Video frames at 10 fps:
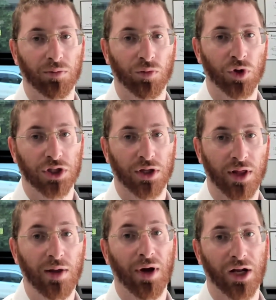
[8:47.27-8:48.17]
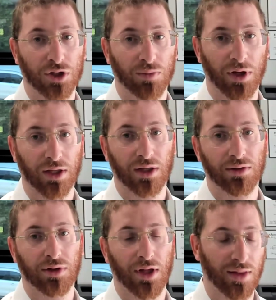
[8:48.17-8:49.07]
which they match the bank
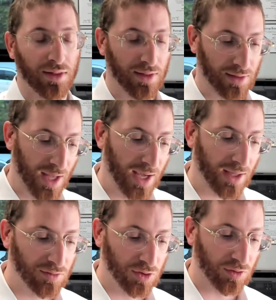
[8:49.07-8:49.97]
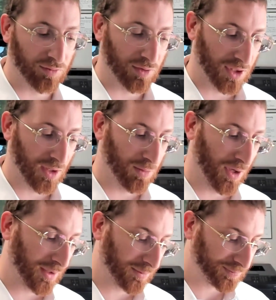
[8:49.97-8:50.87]
account, and that gives you your first
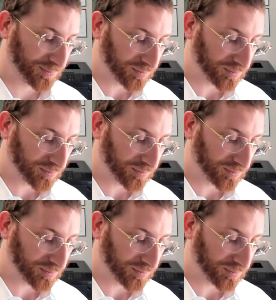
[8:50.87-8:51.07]
KPI.